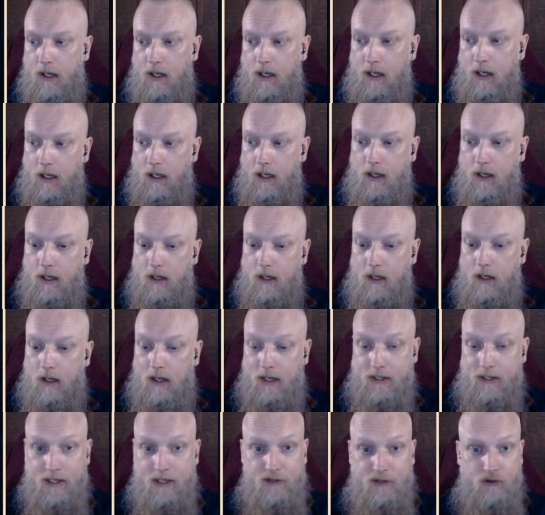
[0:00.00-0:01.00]

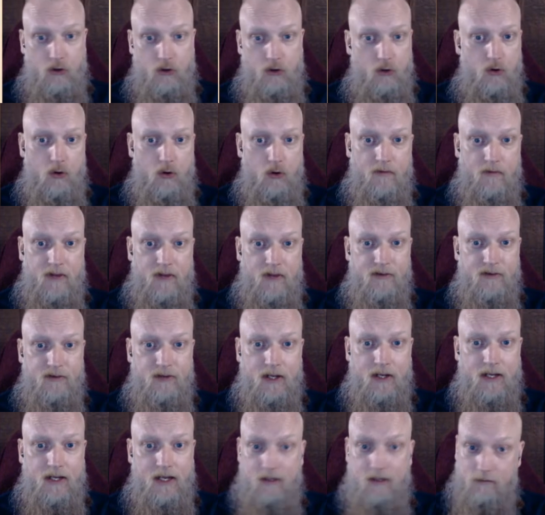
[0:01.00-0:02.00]
And they took all of this,
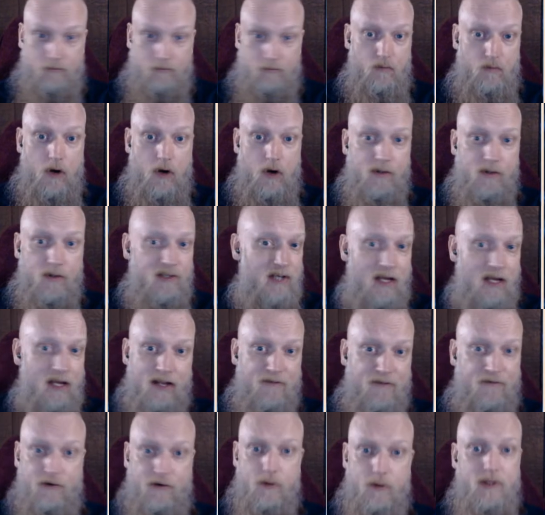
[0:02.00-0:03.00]
and the Romans say they
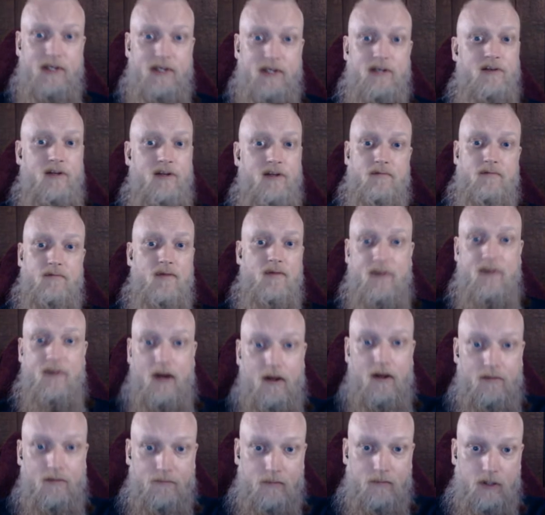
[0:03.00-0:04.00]
threw it into the river.
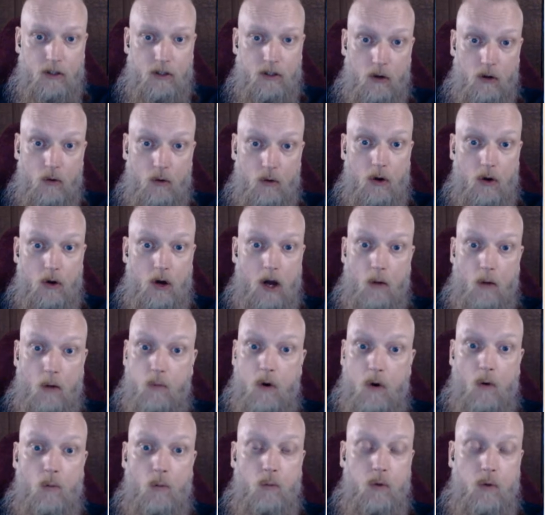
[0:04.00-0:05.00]

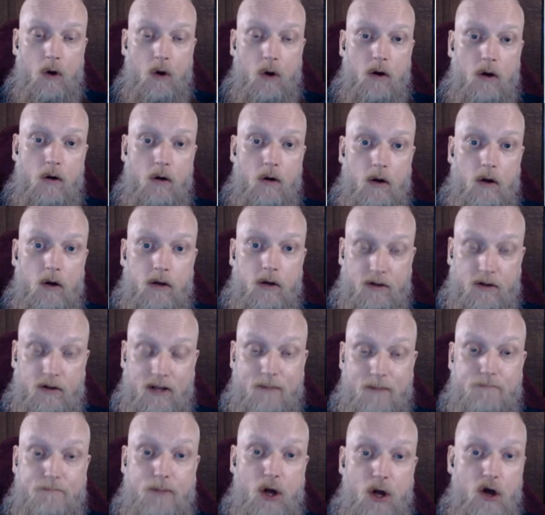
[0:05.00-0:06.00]
And they
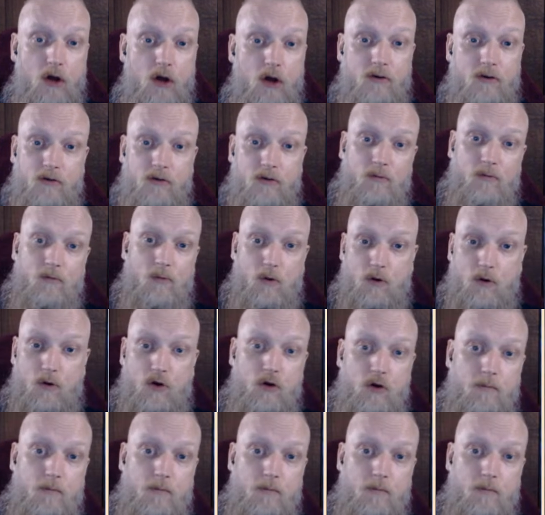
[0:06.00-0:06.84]
burnt what could